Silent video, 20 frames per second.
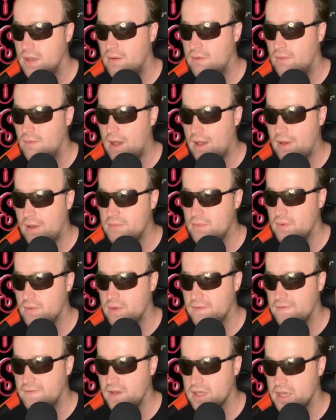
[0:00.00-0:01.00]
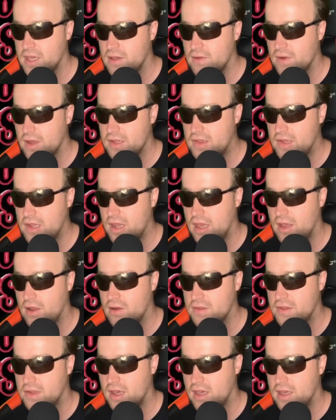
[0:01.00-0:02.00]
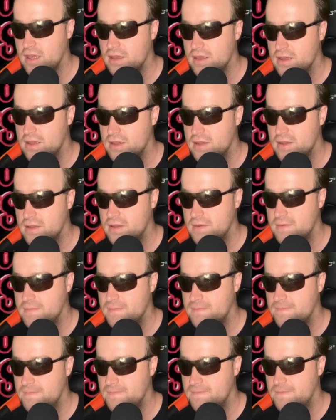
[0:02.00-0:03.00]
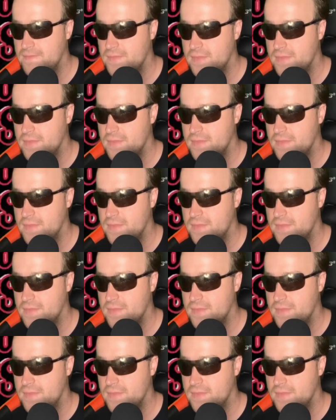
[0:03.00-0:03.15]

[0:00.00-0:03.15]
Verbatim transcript: Wow, I'm doing fucking great today, aren't I? You are.